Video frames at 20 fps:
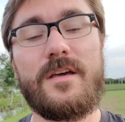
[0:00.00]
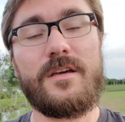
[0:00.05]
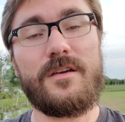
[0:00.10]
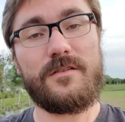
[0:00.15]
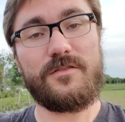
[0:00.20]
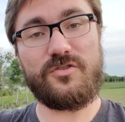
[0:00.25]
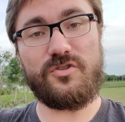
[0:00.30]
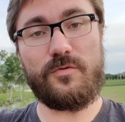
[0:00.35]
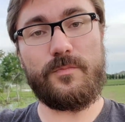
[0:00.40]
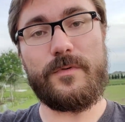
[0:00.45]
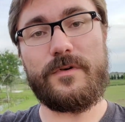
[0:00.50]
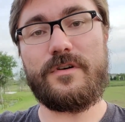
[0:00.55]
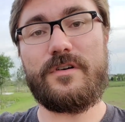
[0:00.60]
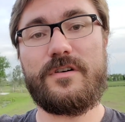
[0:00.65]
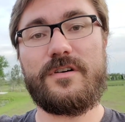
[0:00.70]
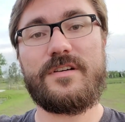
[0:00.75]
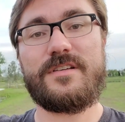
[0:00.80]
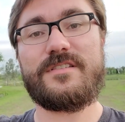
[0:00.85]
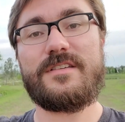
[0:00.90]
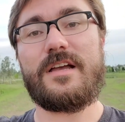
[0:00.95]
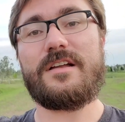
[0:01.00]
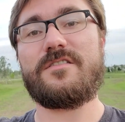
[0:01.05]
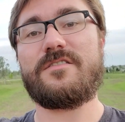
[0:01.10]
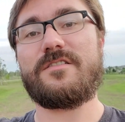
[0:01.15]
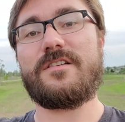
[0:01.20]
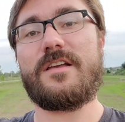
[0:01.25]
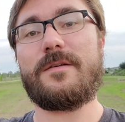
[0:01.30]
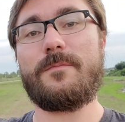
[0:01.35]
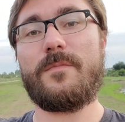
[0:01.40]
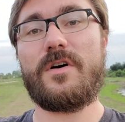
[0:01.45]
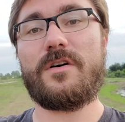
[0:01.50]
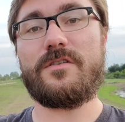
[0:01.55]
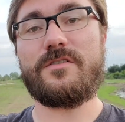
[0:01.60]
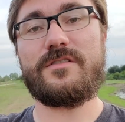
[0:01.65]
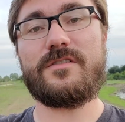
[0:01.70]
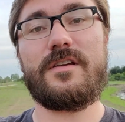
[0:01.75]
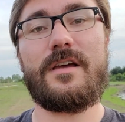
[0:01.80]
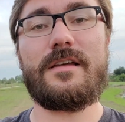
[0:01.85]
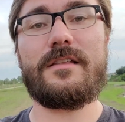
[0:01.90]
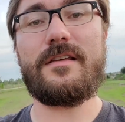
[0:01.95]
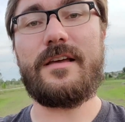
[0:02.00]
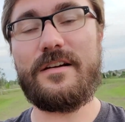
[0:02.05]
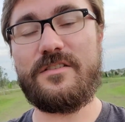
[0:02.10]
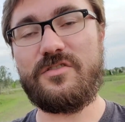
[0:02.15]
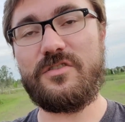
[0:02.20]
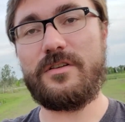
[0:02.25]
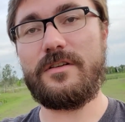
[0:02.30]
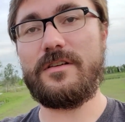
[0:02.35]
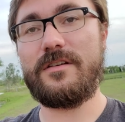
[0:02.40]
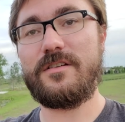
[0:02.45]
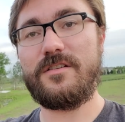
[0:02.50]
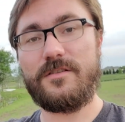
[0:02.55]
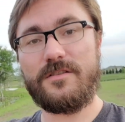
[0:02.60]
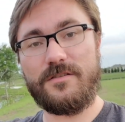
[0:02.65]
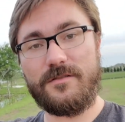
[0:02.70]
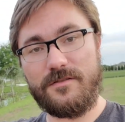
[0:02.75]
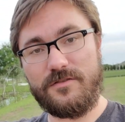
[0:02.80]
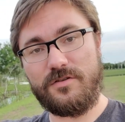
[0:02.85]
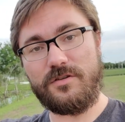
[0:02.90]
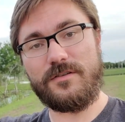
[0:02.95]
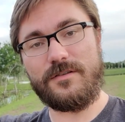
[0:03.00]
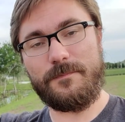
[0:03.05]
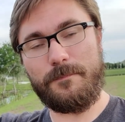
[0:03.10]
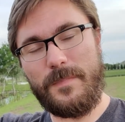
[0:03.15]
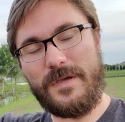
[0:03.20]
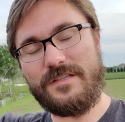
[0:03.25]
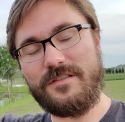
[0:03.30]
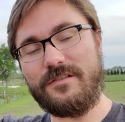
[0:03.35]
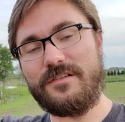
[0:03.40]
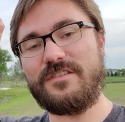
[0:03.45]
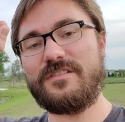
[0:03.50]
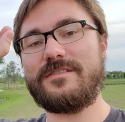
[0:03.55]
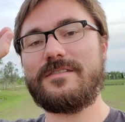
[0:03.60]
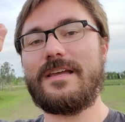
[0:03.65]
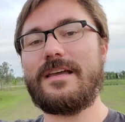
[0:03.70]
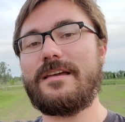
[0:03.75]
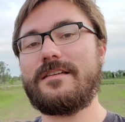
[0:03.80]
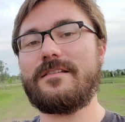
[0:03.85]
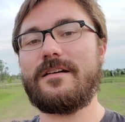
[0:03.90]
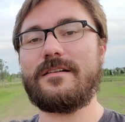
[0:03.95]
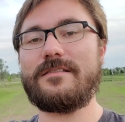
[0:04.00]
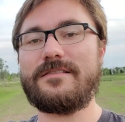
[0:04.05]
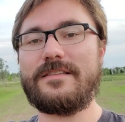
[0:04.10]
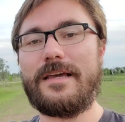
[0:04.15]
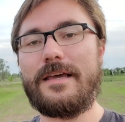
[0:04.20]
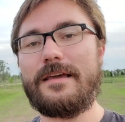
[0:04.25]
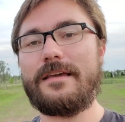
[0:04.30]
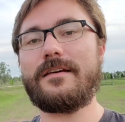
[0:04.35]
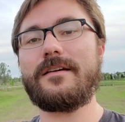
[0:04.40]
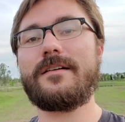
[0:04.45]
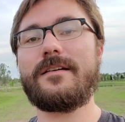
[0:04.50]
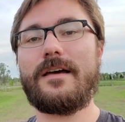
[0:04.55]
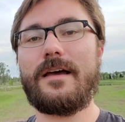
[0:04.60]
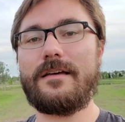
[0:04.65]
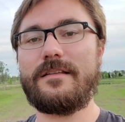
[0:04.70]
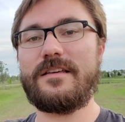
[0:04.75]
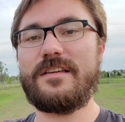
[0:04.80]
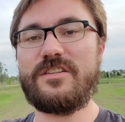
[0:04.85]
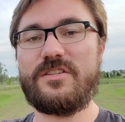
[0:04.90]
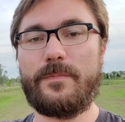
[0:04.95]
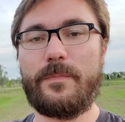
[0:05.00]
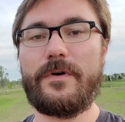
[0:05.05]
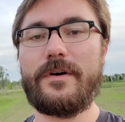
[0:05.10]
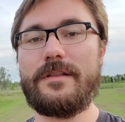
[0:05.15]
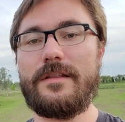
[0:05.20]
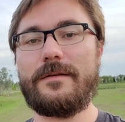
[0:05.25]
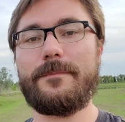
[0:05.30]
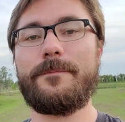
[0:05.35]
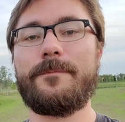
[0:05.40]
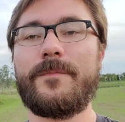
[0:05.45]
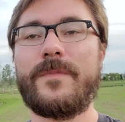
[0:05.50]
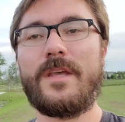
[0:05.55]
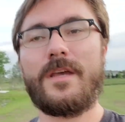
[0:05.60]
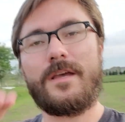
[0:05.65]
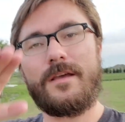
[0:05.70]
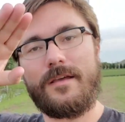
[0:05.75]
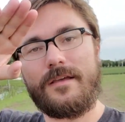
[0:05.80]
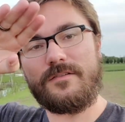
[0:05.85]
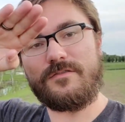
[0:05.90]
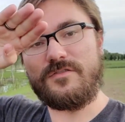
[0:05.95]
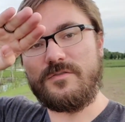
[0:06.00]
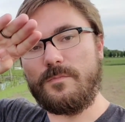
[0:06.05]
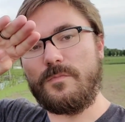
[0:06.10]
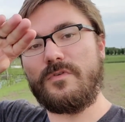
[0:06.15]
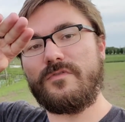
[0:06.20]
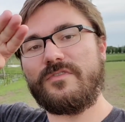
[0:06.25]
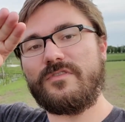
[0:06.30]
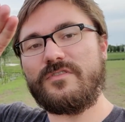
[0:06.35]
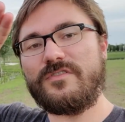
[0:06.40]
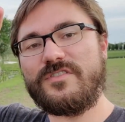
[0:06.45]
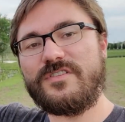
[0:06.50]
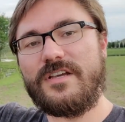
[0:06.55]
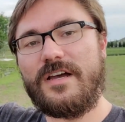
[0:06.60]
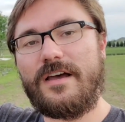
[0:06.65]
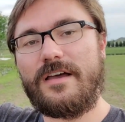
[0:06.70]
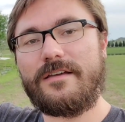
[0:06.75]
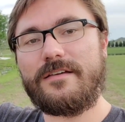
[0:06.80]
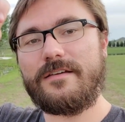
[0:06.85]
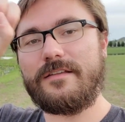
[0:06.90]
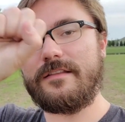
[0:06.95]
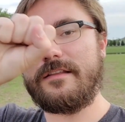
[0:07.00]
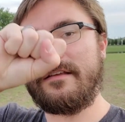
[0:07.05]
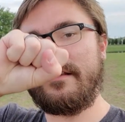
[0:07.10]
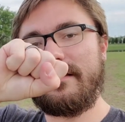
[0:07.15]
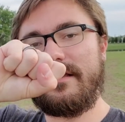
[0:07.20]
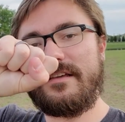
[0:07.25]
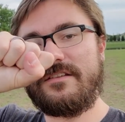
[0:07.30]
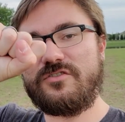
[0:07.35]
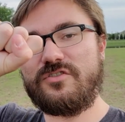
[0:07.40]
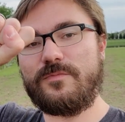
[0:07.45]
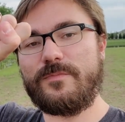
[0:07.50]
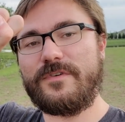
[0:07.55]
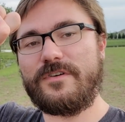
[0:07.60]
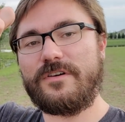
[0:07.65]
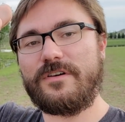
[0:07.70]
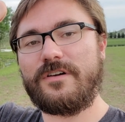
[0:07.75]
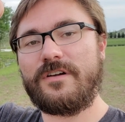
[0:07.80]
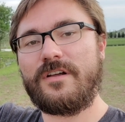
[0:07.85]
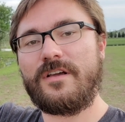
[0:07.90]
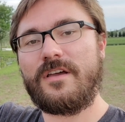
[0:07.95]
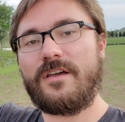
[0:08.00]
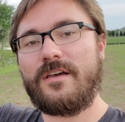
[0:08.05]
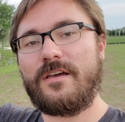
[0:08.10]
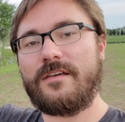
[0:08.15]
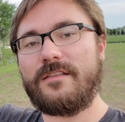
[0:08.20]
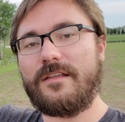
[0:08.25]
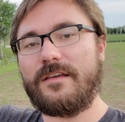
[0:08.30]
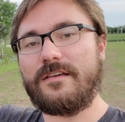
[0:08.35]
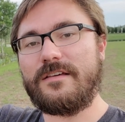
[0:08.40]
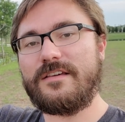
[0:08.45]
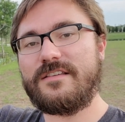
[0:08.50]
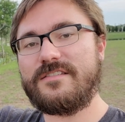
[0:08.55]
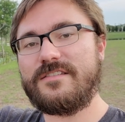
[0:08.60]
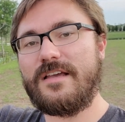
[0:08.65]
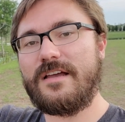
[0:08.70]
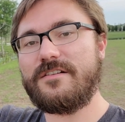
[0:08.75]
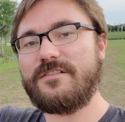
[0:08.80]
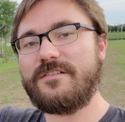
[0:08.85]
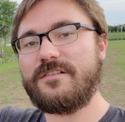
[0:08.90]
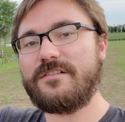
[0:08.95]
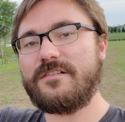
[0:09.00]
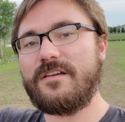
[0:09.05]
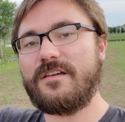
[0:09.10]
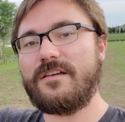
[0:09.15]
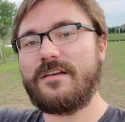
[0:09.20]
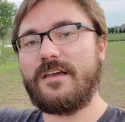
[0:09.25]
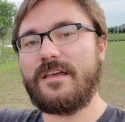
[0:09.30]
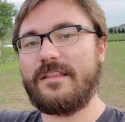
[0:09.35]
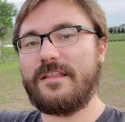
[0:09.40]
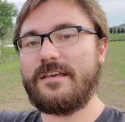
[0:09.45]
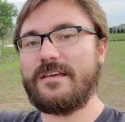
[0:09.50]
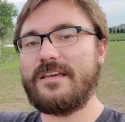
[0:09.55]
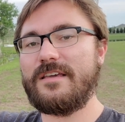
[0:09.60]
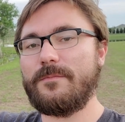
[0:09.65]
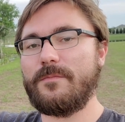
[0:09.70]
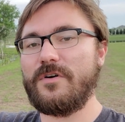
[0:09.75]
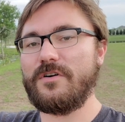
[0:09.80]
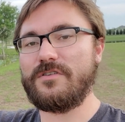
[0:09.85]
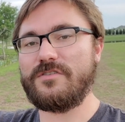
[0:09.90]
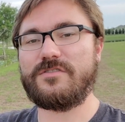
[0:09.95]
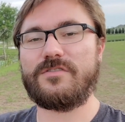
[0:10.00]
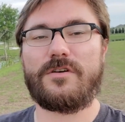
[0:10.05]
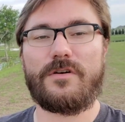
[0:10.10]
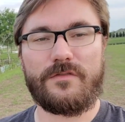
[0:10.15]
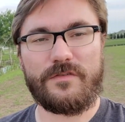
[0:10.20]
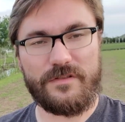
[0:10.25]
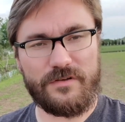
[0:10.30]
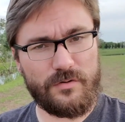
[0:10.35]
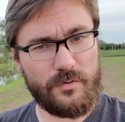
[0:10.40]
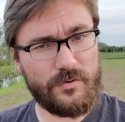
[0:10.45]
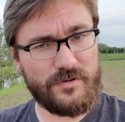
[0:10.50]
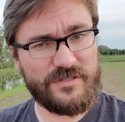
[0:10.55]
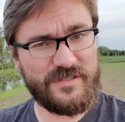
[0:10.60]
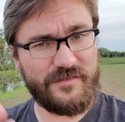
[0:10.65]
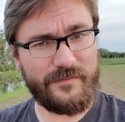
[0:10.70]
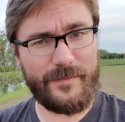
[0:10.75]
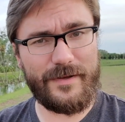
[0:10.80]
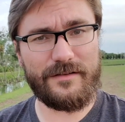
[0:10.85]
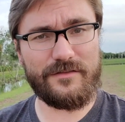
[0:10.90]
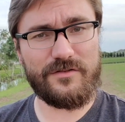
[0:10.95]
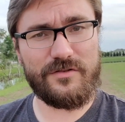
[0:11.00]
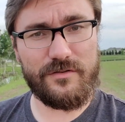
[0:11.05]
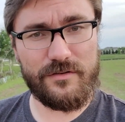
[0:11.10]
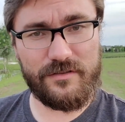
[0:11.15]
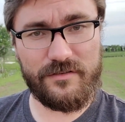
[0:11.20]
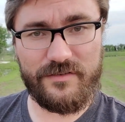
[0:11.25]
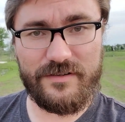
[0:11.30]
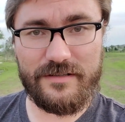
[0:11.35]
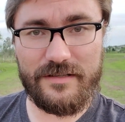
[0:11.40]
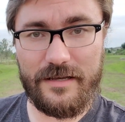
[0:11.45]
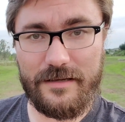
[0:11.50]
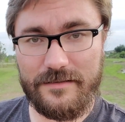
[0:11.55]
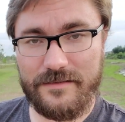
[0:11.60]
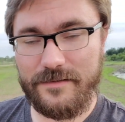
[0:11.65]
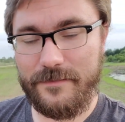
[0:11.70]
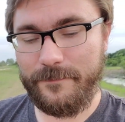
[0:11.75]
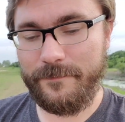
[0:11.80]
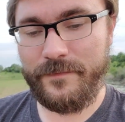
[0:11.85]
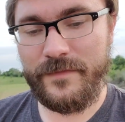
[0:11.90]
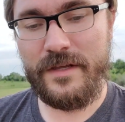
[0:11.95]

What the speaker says: Jupiter, Saturn, and Mars. And it actually basically stayed a day at each planet. It was moving through the sky, and then it hit Jupiter, then it hit Saturn, and then it hit Mars over the course of about 2 to 3 days.